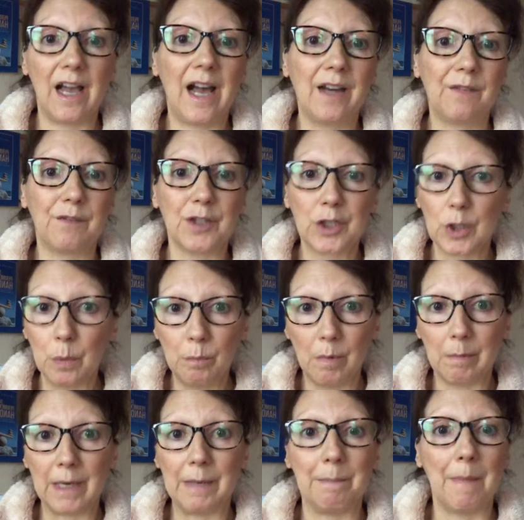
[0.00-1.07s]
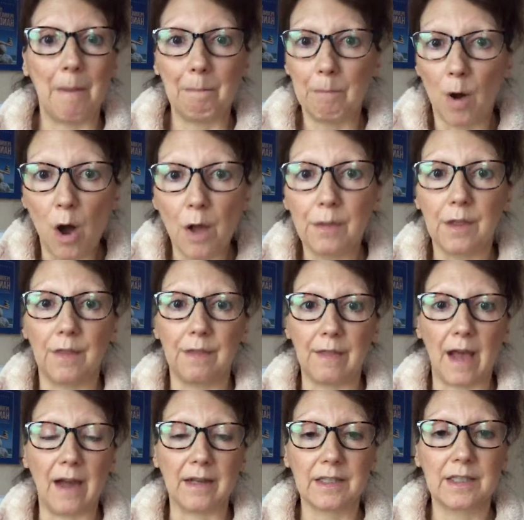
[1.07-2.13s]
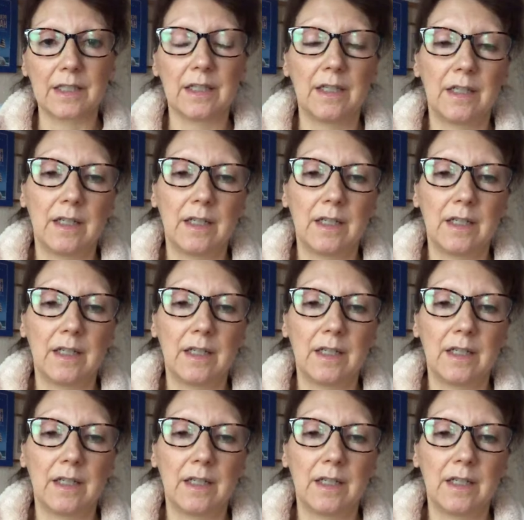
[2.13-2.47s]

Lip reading: and for some women, more than that,